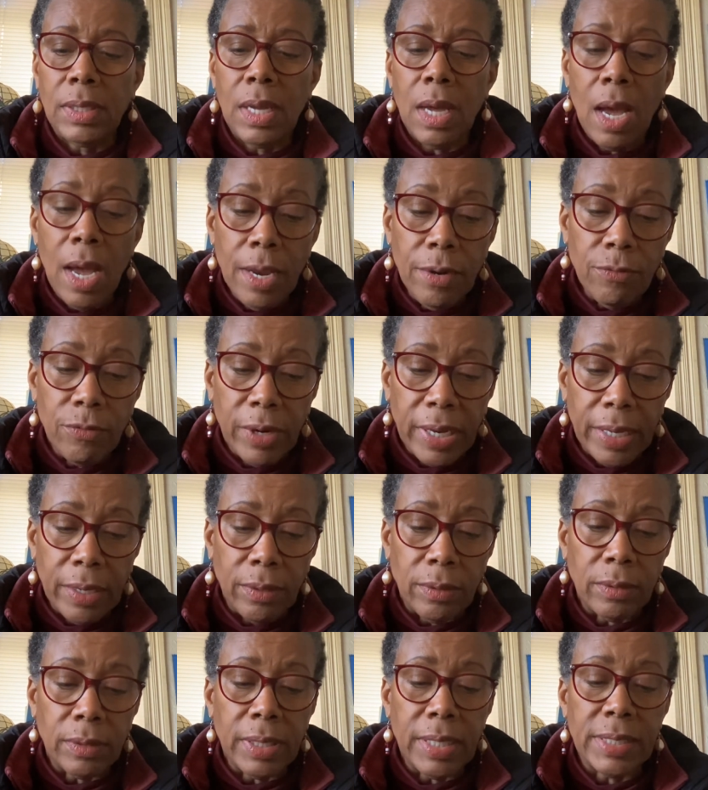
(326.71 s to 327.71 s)

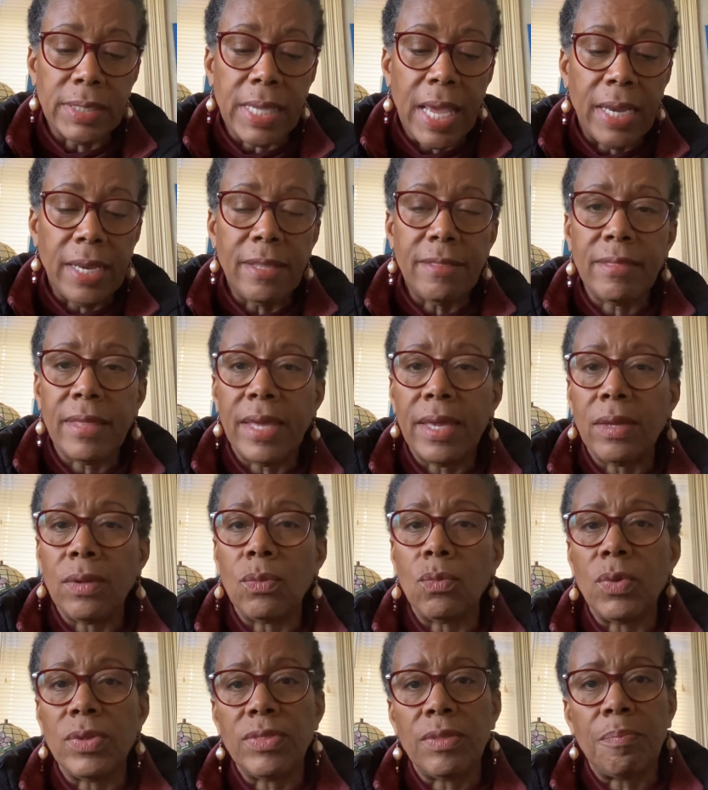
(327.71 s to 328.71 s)
Unreal is anything
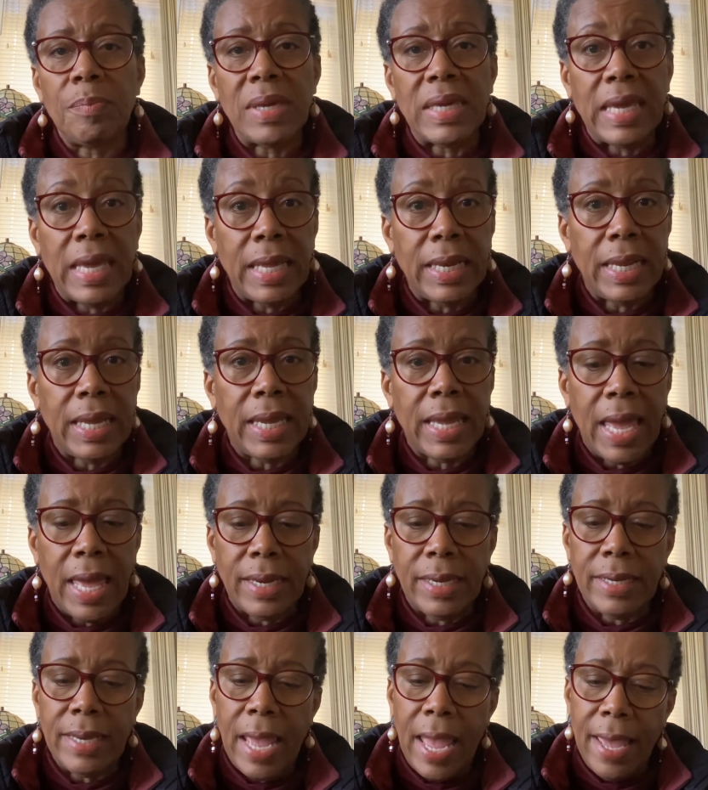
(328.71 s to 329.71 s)
with a beginning and
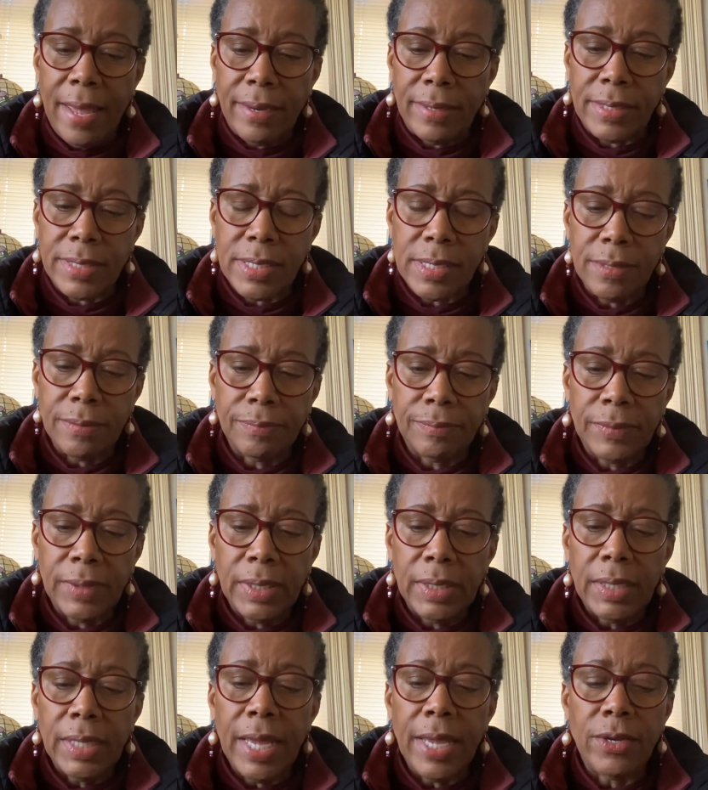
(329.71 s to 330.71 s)
an end.
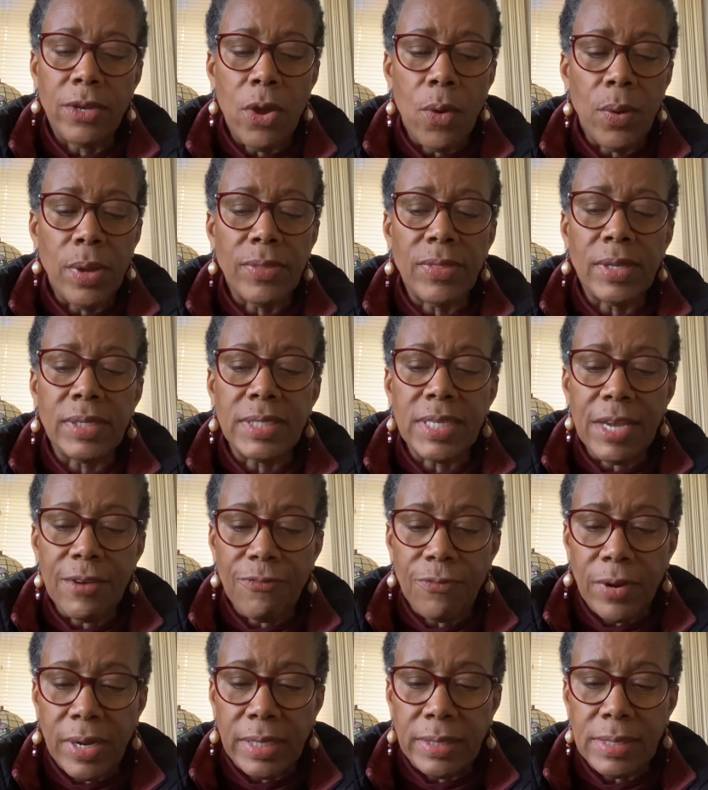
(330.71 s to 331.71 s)
And knowing the
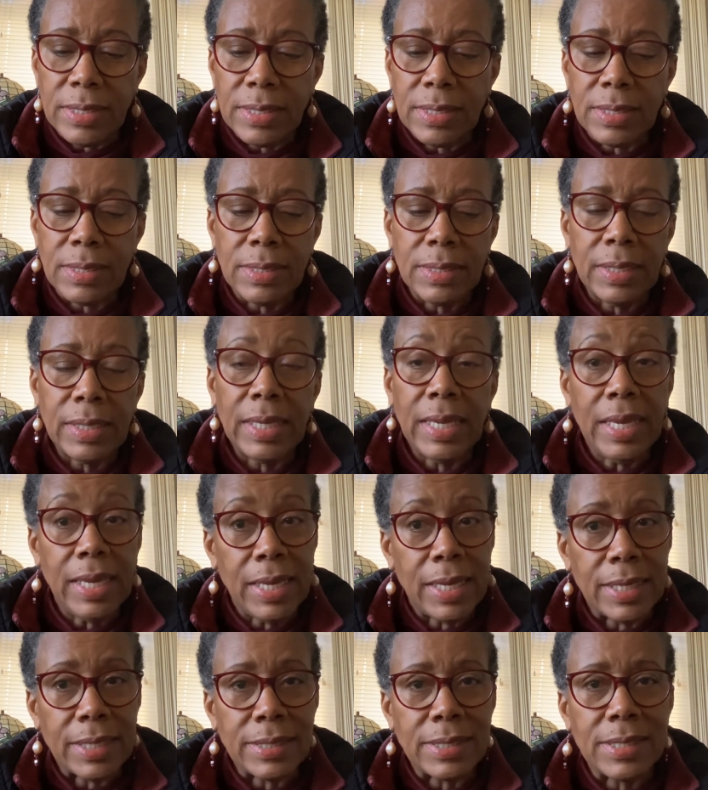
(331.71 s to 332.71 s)
difference
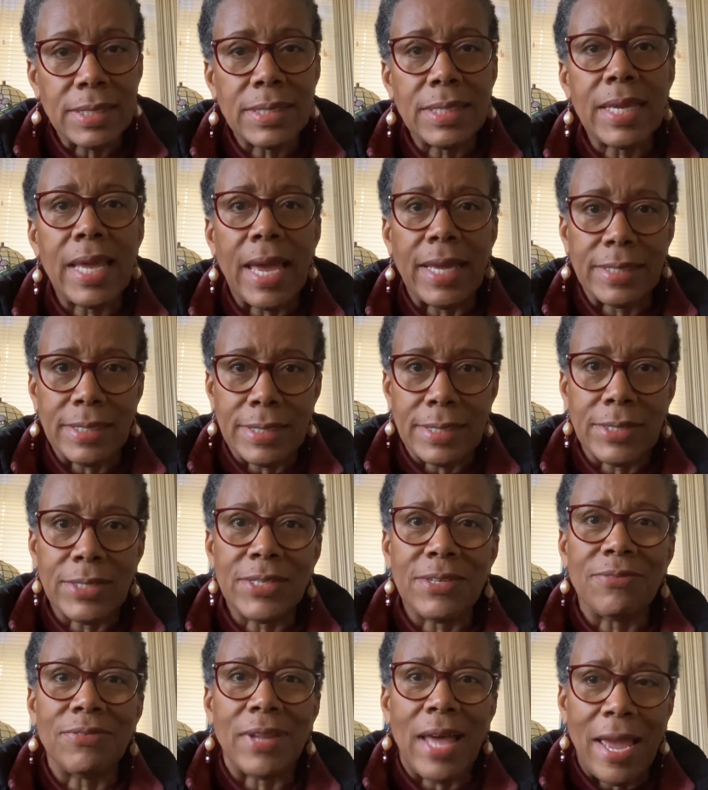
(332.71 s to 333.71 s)
is the essence
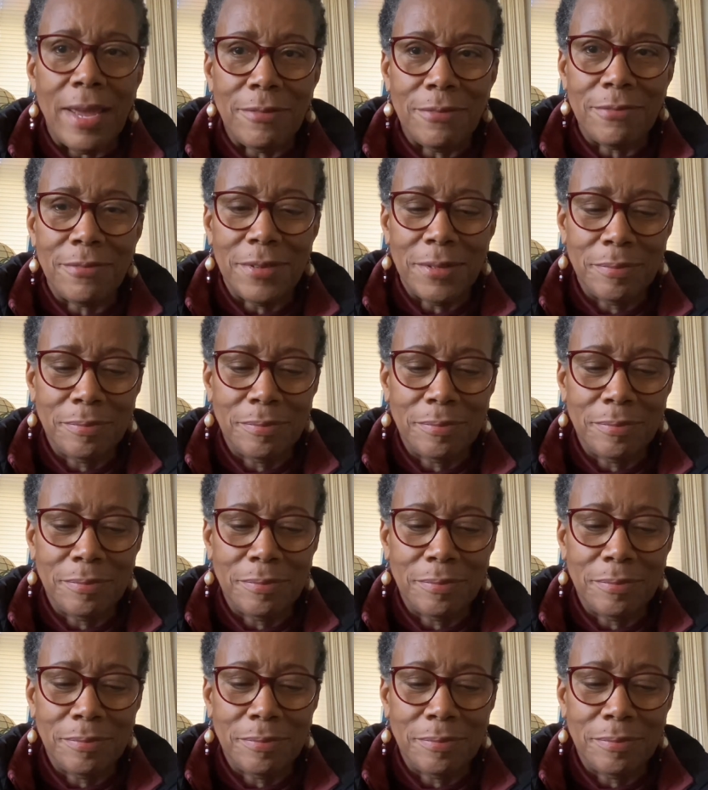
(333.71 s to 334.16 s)
of life.